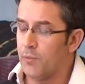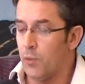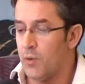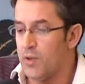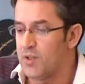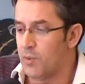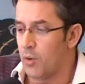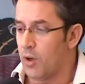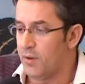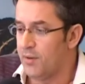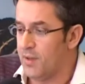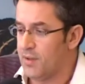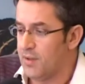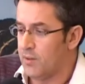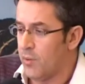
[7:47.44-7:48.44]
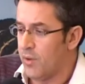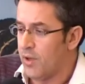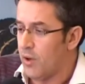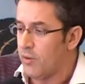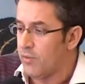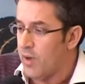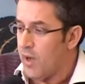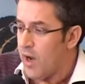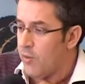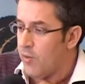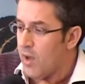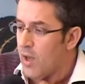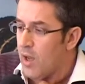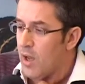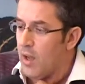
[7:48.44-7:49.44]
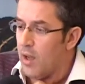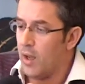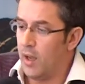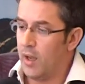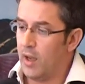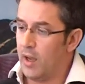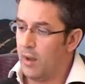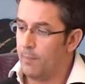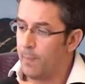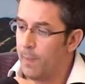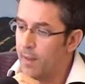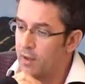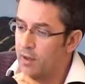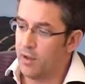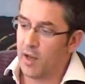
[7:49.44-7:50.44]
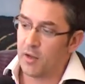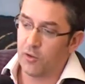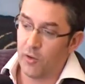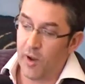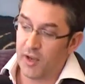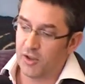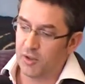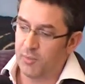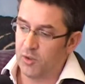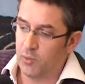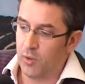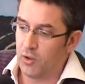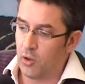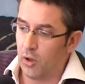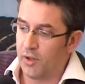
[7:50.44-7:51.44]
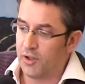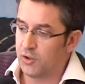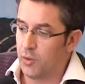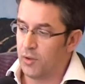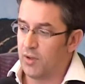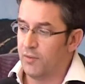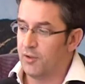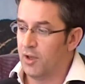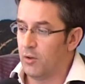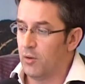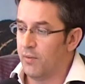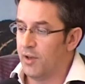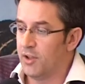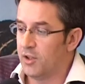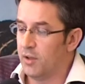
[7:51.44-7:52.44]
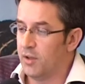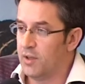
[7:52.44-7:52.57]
restore this rundown area in a net direction between knowledge, creativity, and innovation.